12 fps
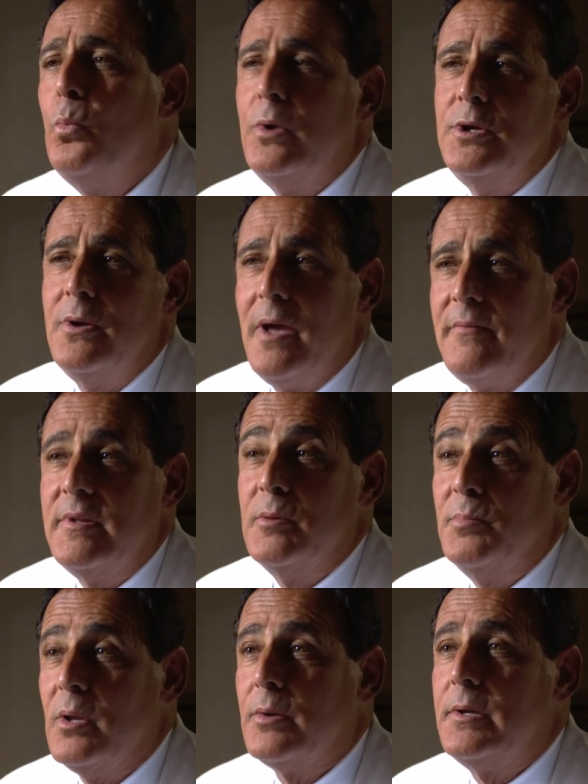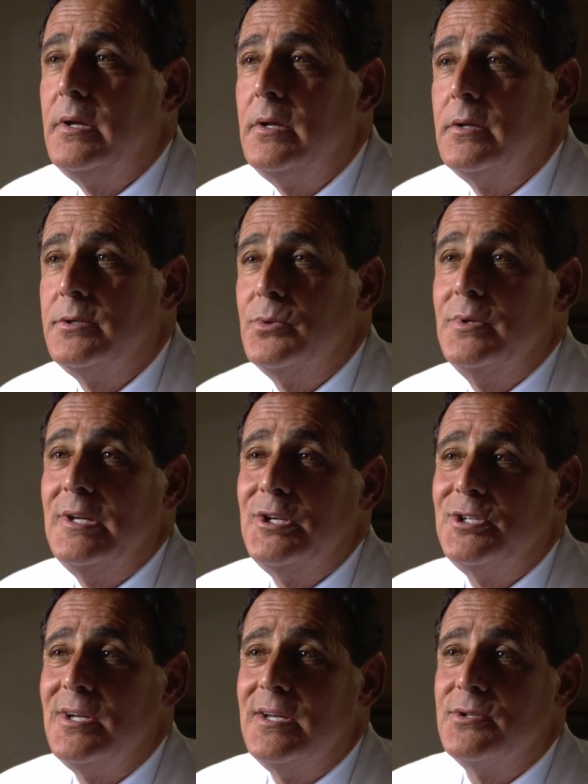When you have the ability to
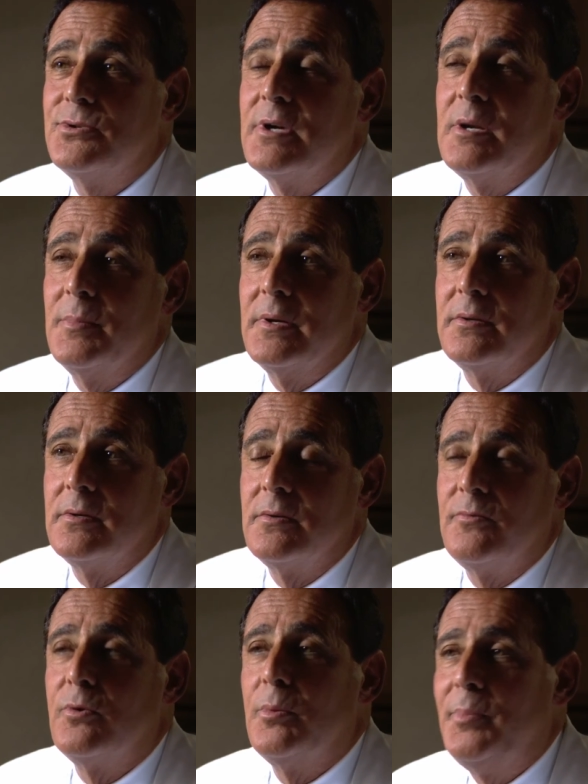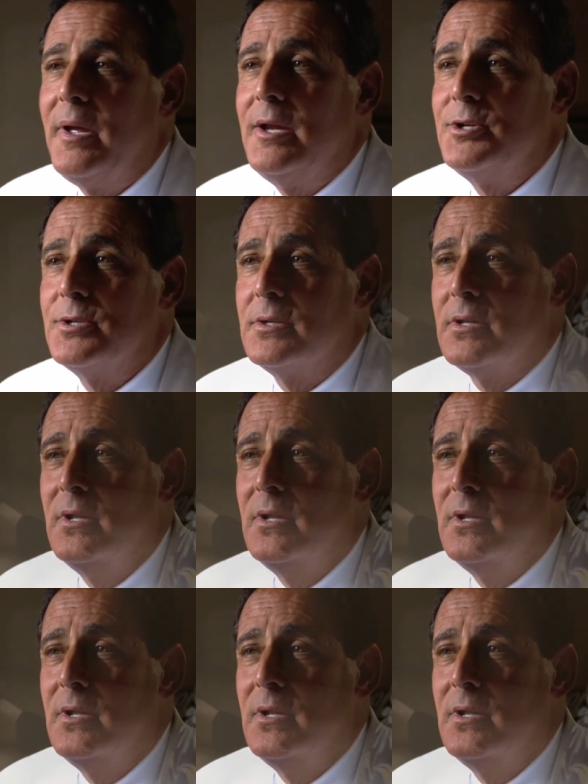initiate treatment for a patient